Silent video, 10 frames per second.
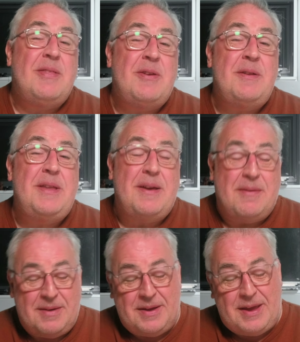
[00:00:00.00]
Turned
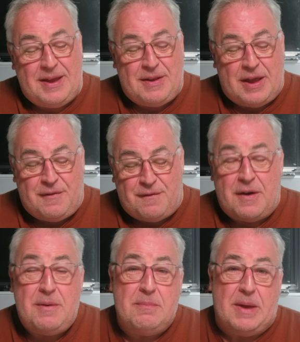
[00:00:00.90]
out he'd
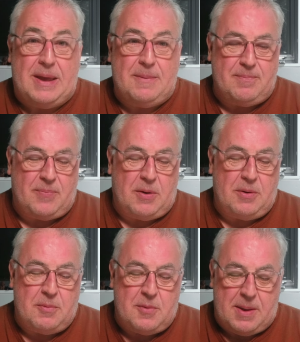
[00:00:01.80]
phoned me
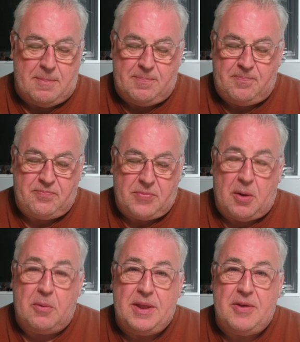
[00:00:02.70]
on a whim
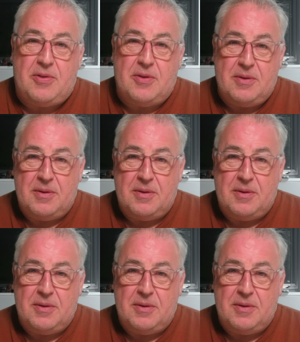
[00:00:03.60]
on his